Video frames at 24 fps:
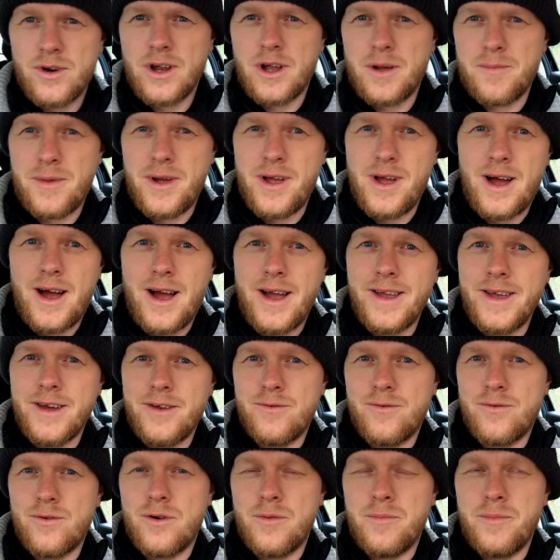I got my eye
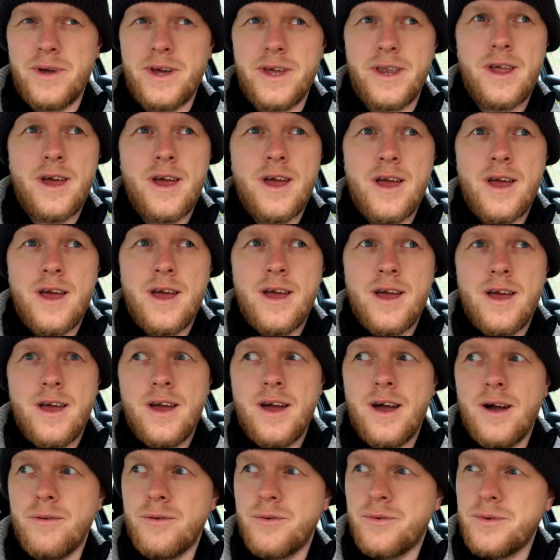in for a bit,
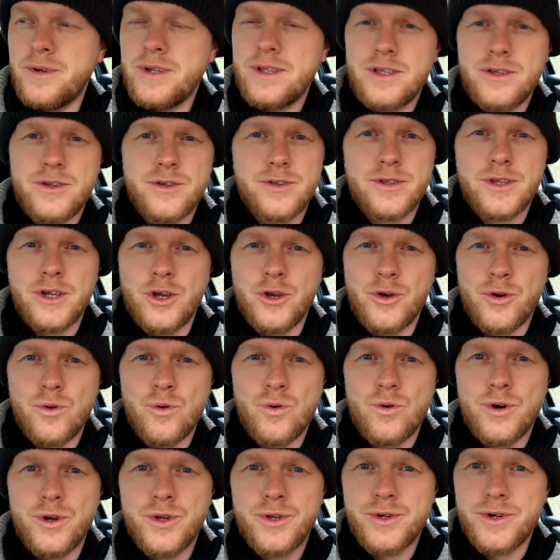I would really just
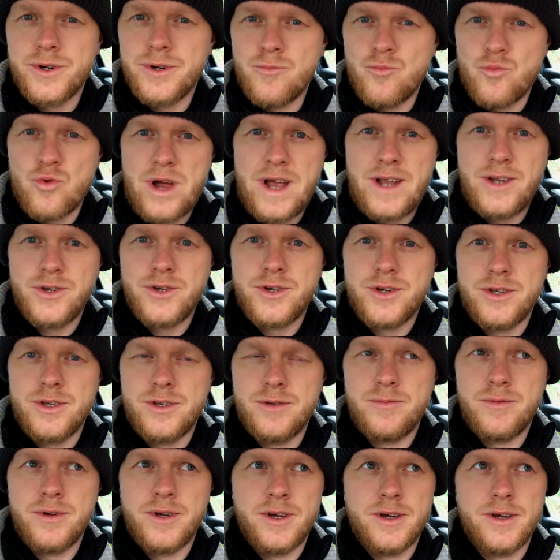ignore certain
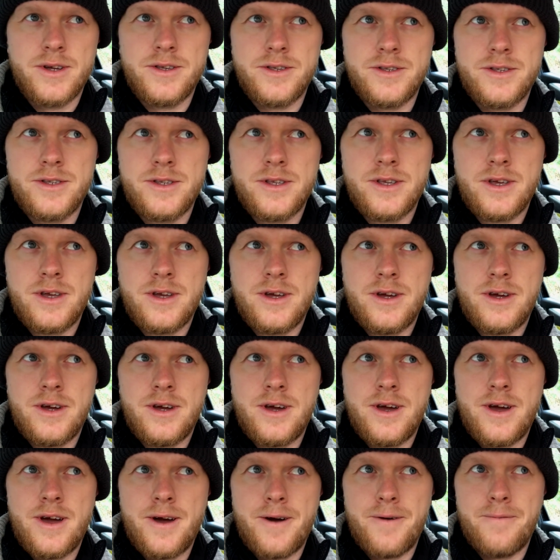branches because
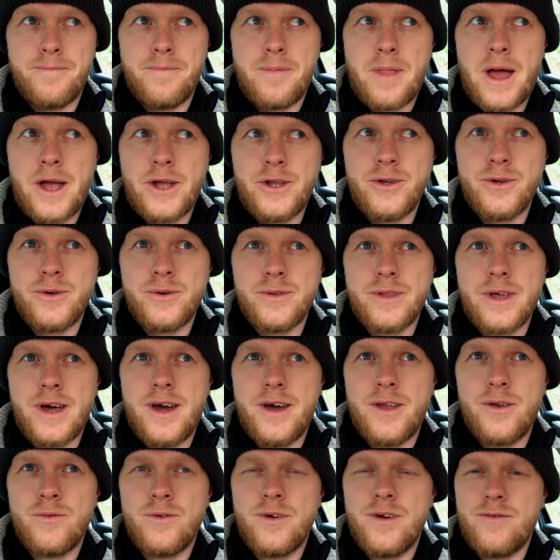I knew
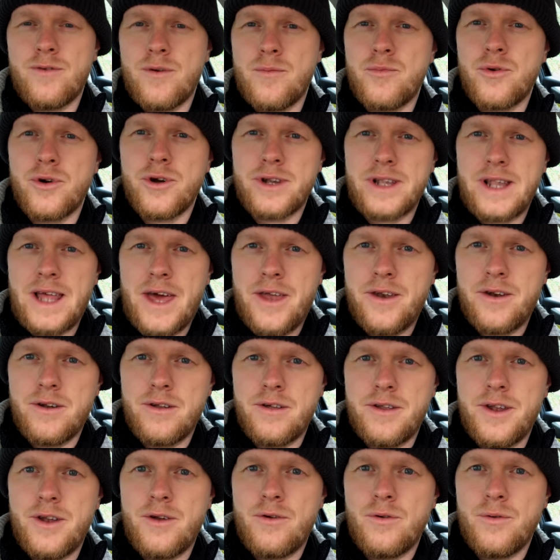that if a bird landed
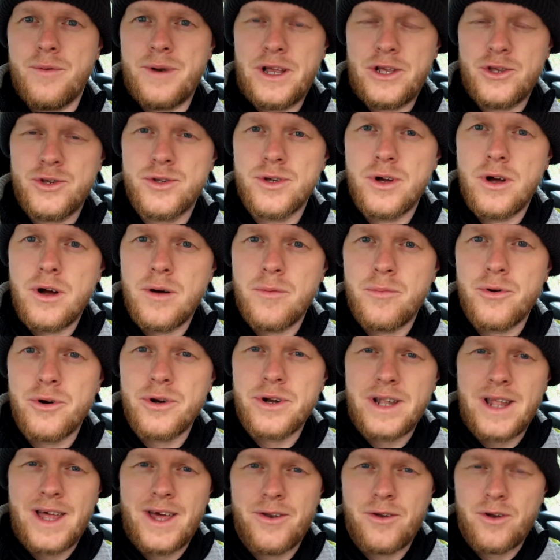on it, or when I saw a
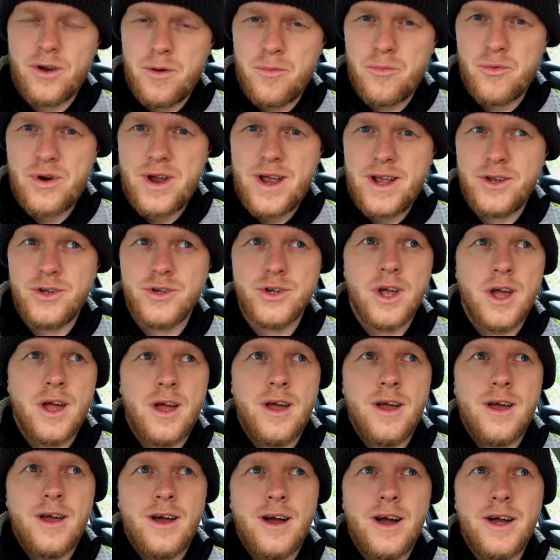bird land on a branch,
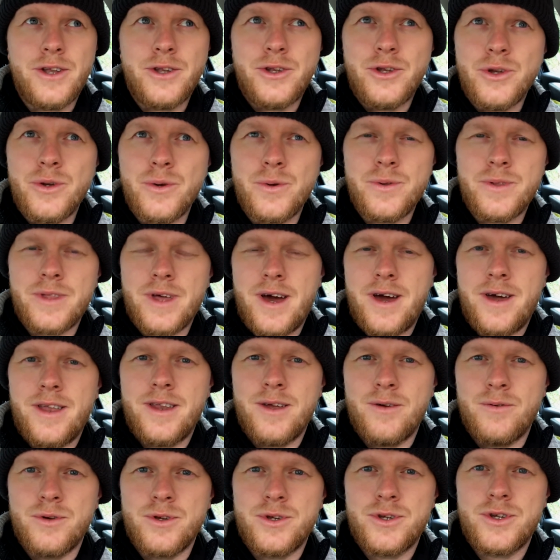I knew that
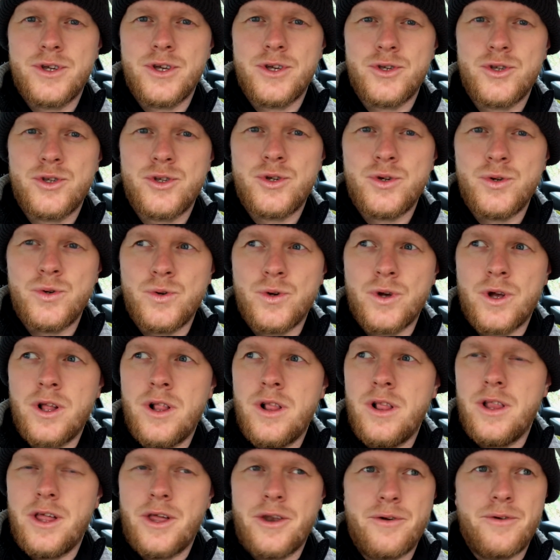it was just too
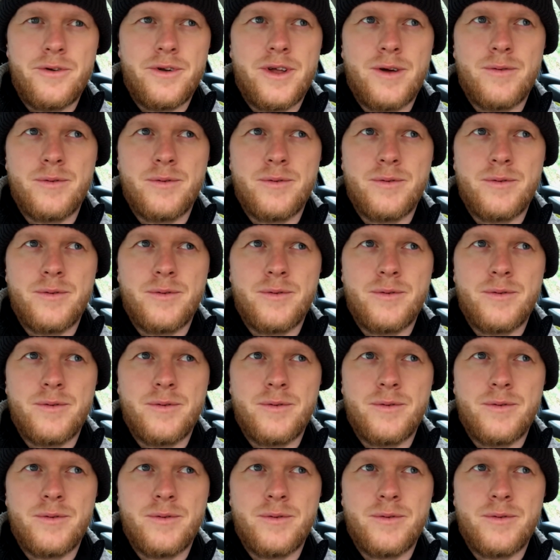cluttered.